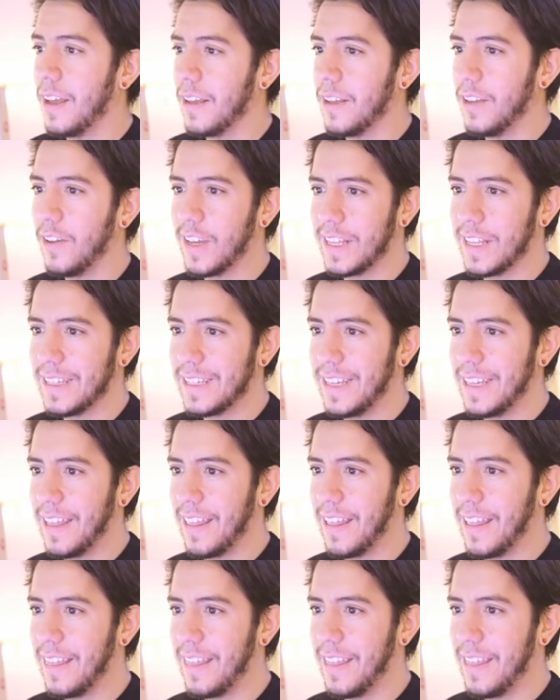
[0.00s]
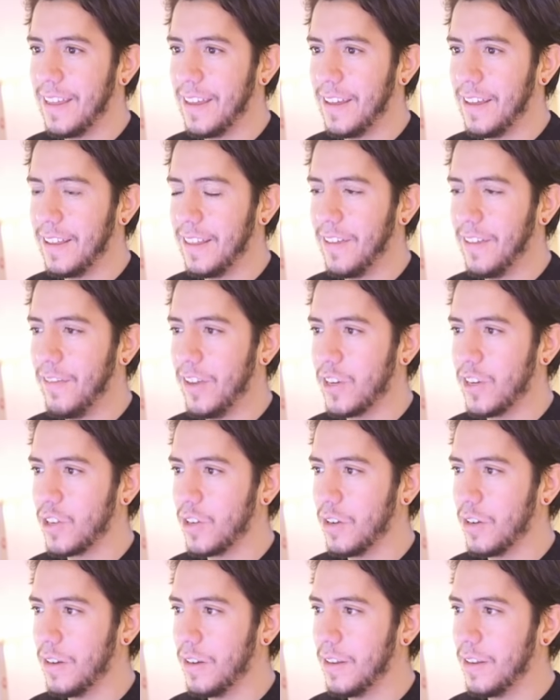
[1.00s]
you can see that the
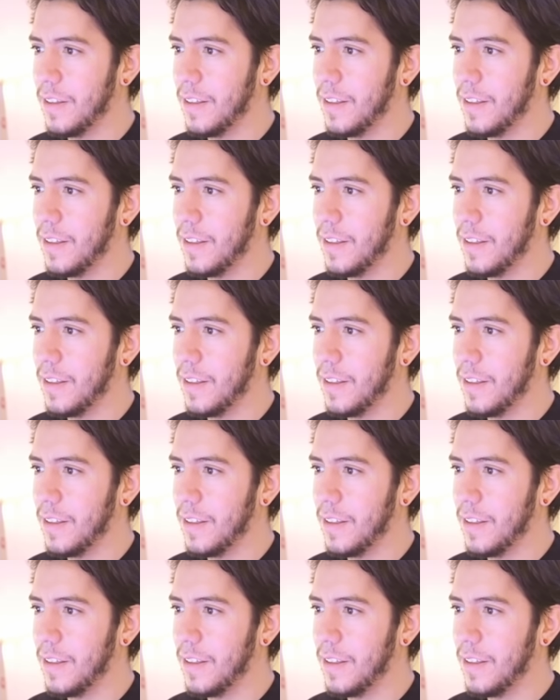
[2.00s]
division